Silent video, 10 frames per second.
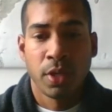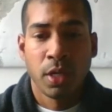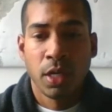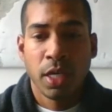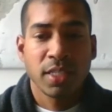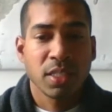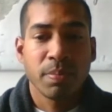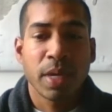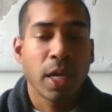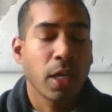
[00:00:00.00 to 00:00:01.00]
It doesn't
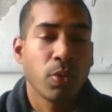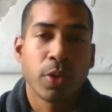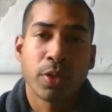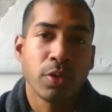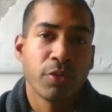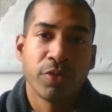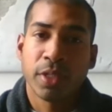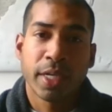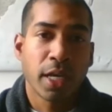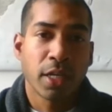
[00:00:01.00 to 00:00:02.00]
matter whether you're
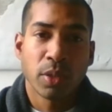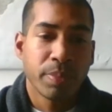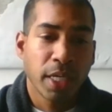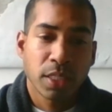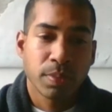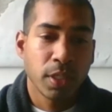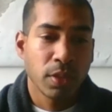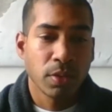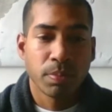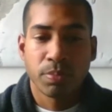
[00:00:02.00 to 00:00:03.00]
filling out your
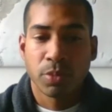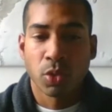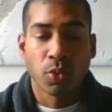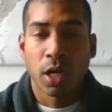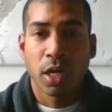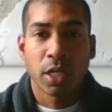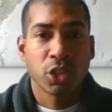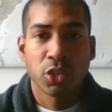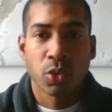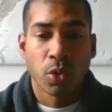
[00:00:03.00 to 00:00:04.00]
basement, garage,
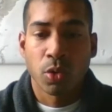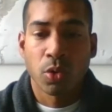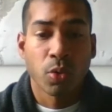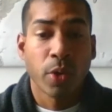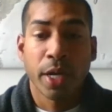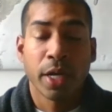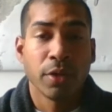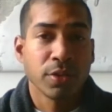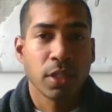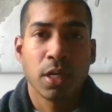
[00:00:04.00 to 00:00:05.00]
store, or
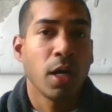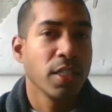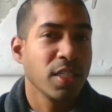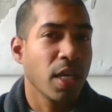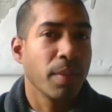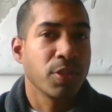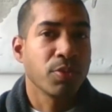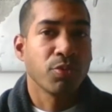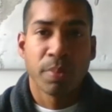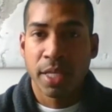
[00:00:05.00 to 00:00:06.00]
warehouse, the concepts
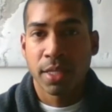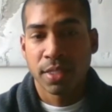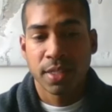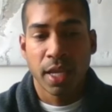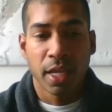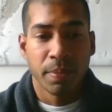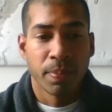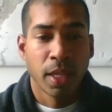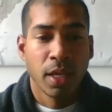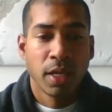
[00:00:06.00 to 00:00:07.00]
remain the same.
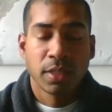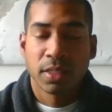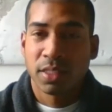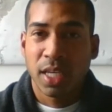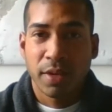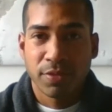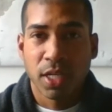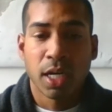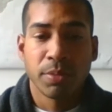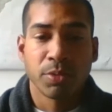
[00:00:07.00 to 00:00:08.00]
To save
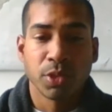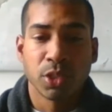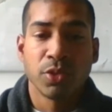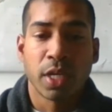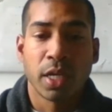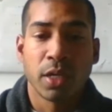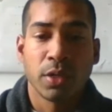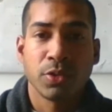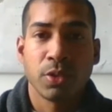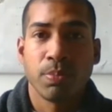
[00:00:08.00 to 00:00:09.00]
time and reduce
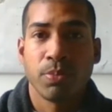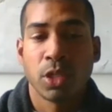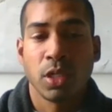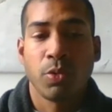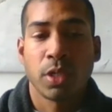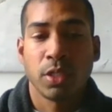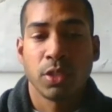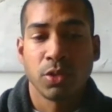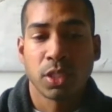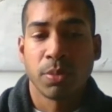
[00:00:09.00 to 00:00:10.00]
errors, you're going to want to
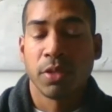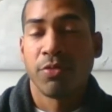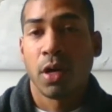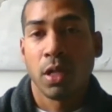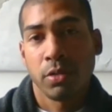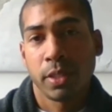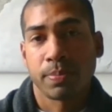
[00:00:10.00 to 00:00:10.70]
do some of the following.